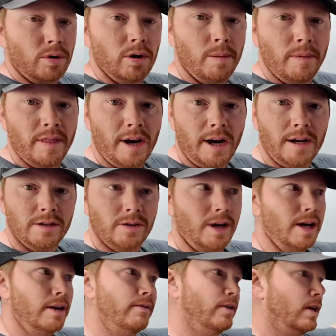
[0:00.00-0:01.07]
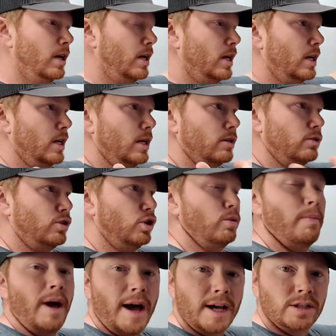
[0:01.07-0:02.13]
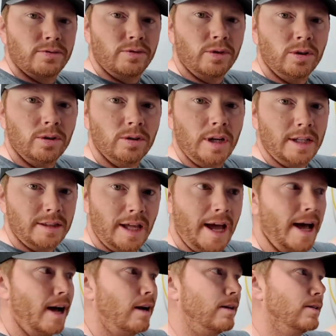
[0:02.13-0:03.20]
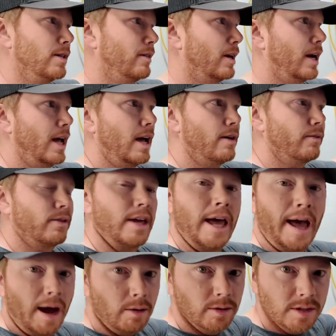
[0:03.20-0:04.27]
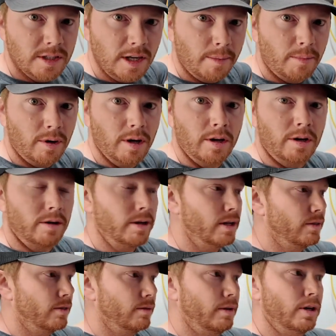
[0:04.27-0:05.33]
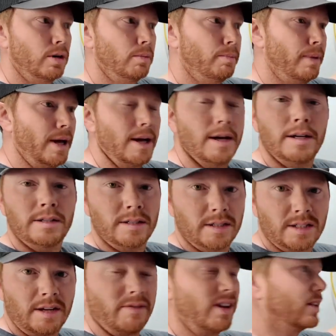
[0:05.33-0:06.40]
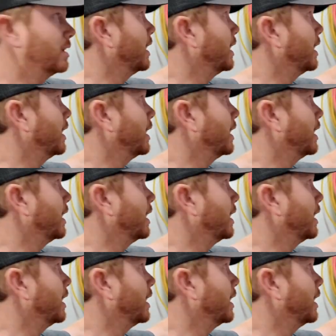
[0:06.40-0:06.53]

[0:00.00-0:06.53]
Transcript: room, and then I also have 2 bags full at the house, and then I have countless number underneath, beds and stuff like